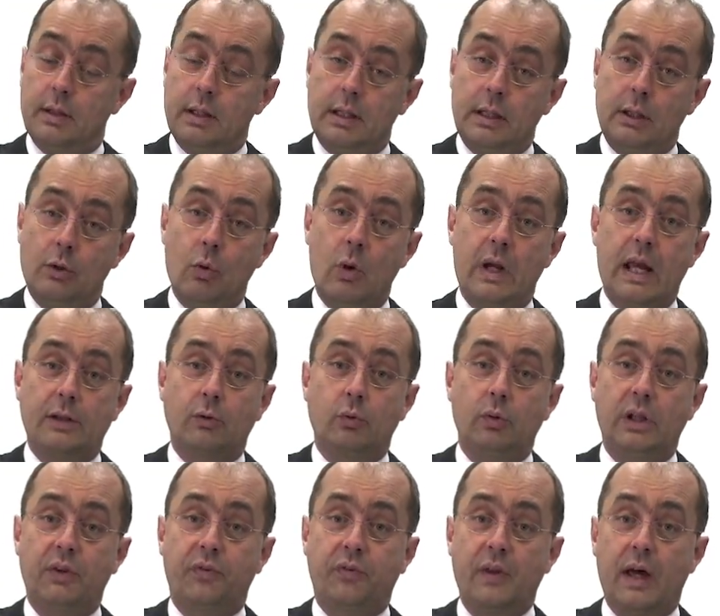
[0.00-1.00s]
you get
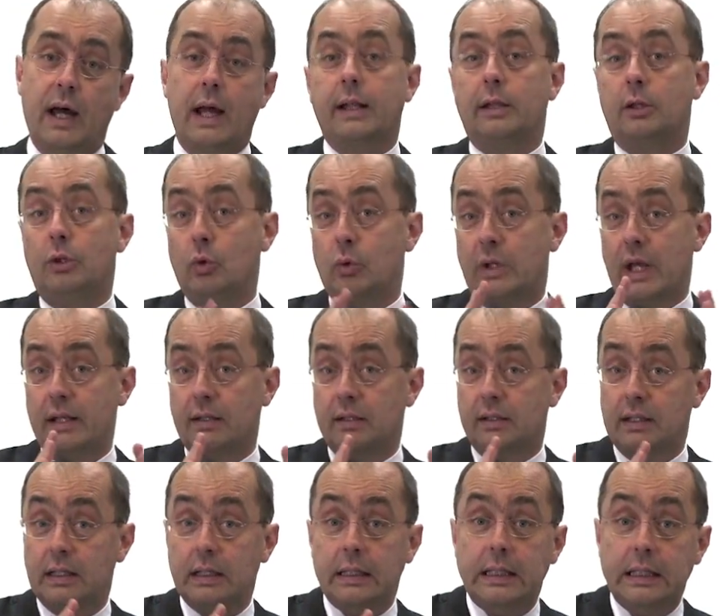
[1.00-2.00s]
to decide. You can
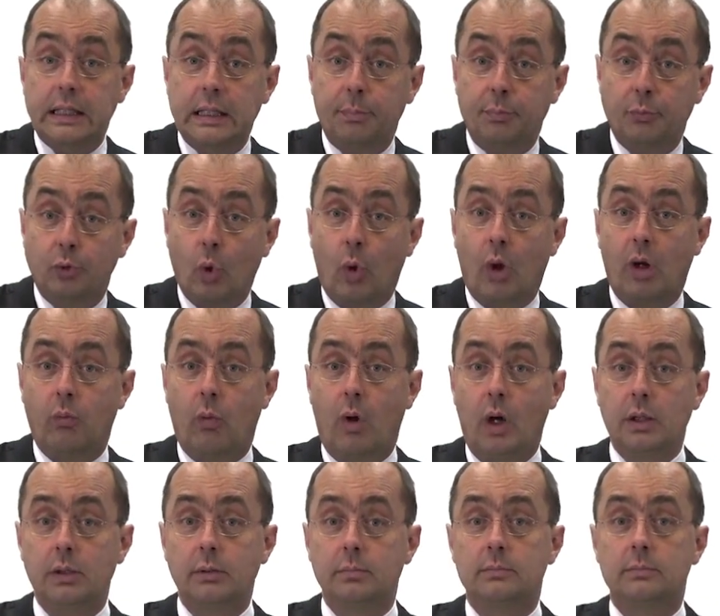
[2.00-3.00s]
keep door
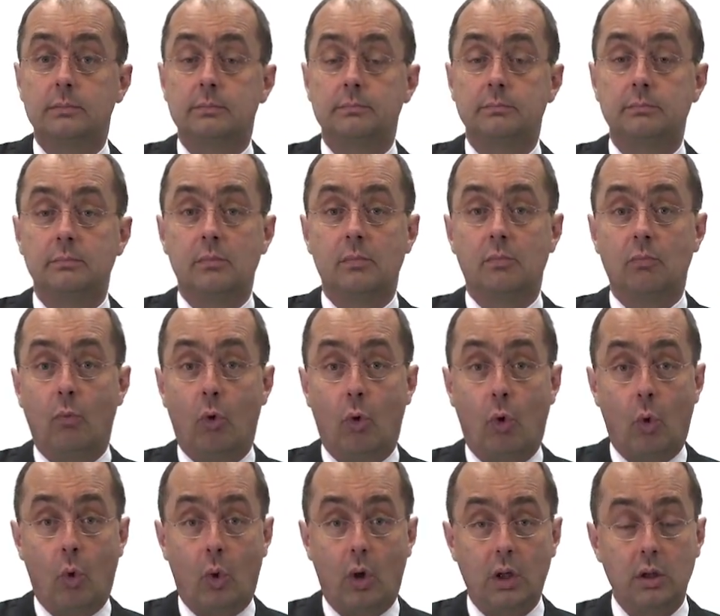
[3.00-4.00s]
1
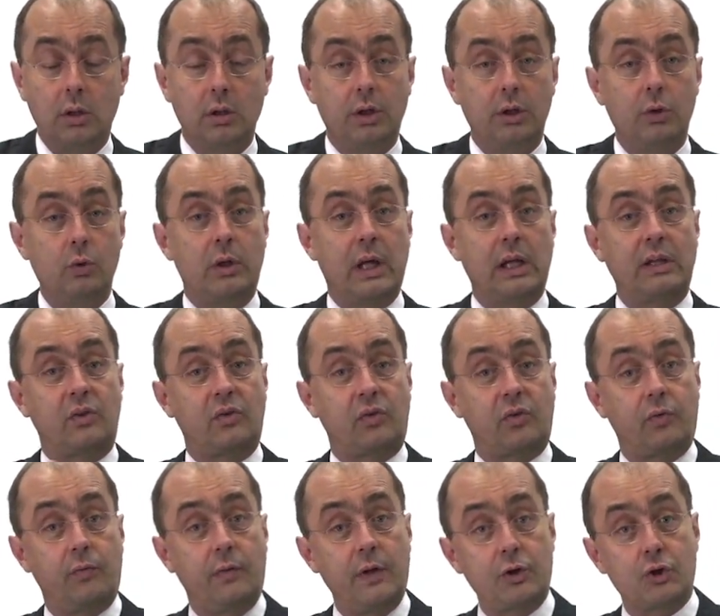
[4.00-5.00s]
or you can
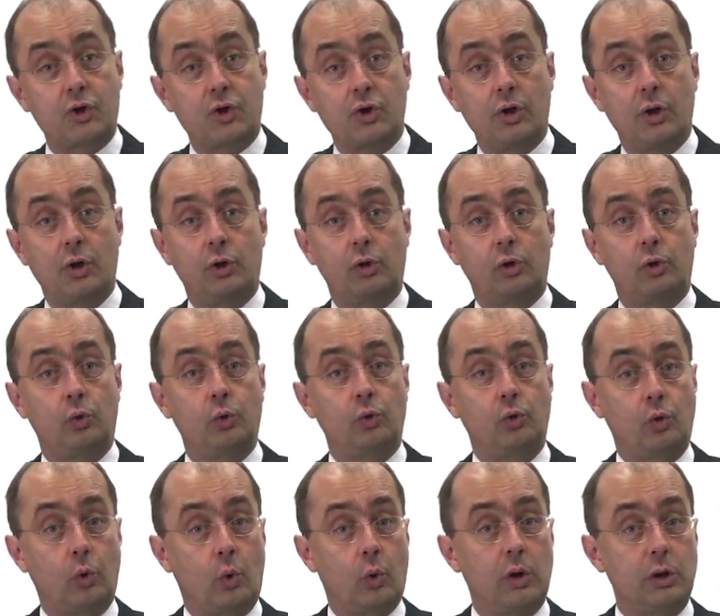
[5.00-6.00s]
switch to
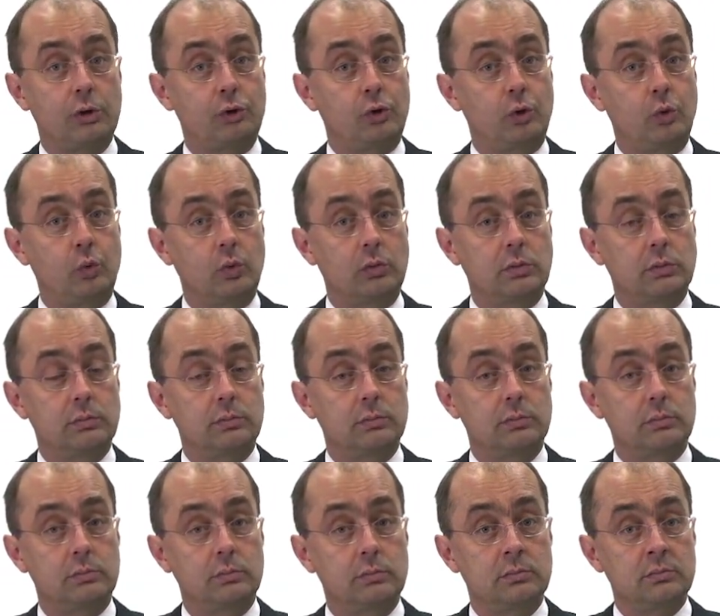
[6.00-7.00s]
door 2.
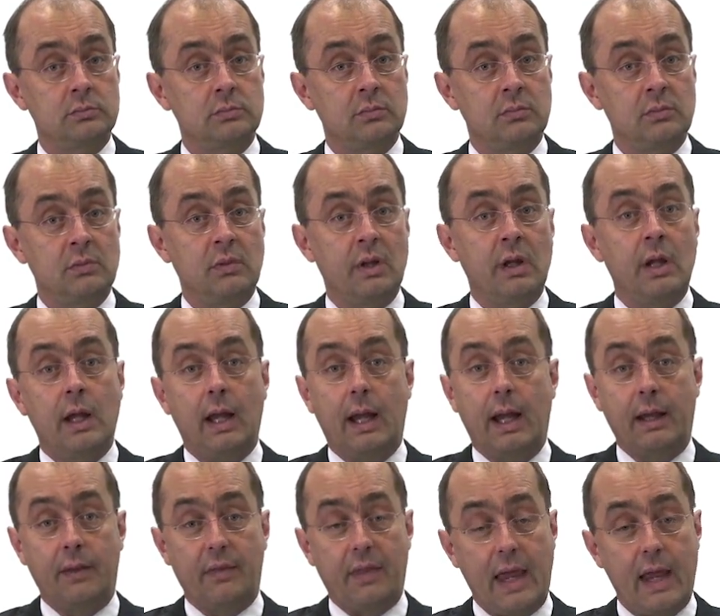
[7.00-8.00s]

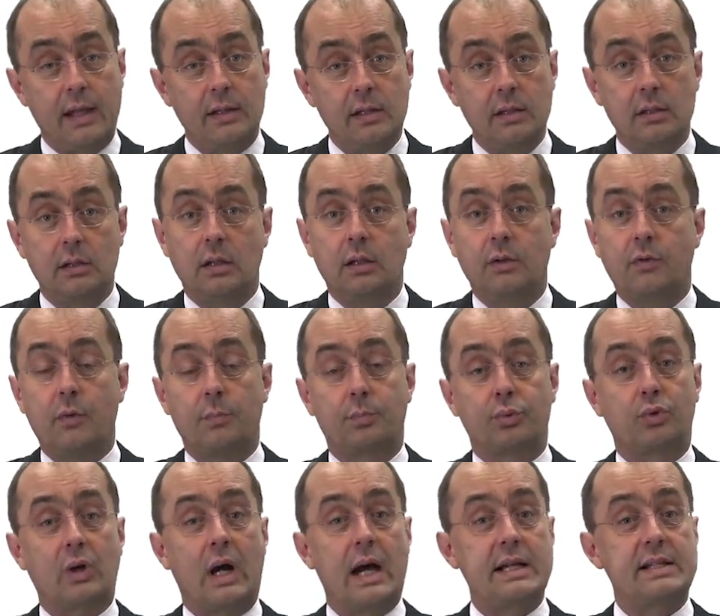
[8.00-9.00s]
And then the
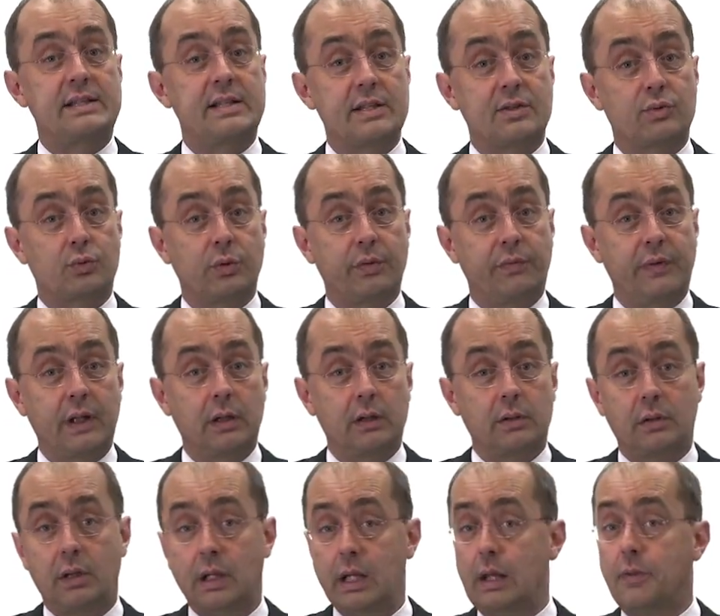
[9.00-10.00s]
prize is
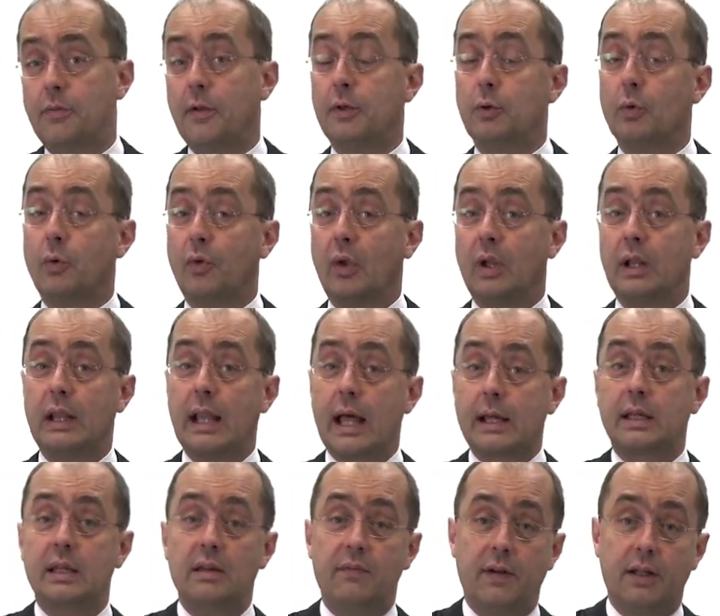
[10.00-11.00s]
revealed. Either you're the
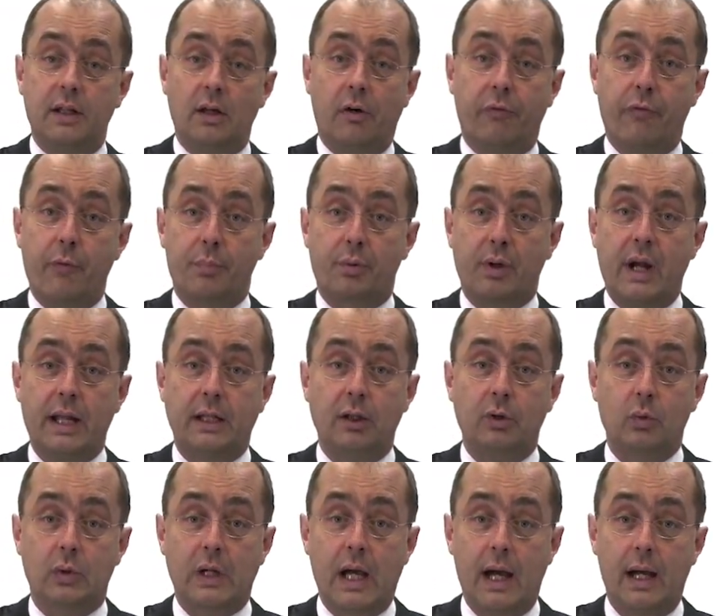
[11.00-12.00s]
lucky winner of a brand
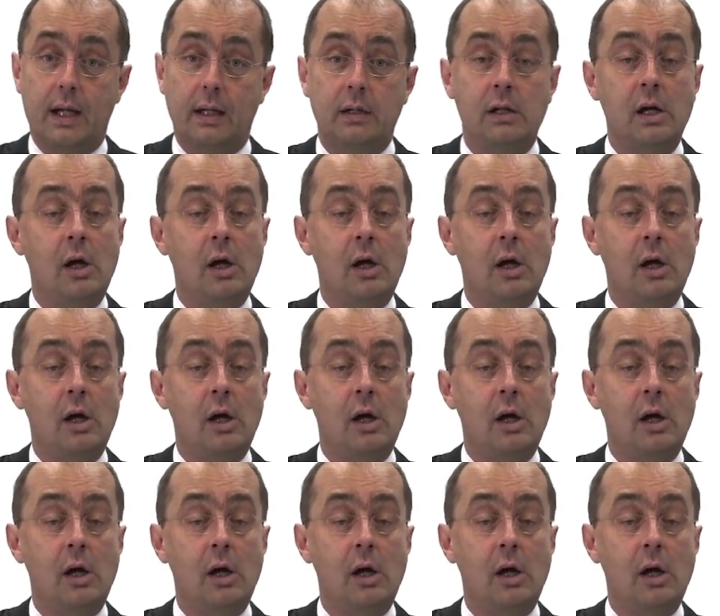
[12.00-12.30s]
new car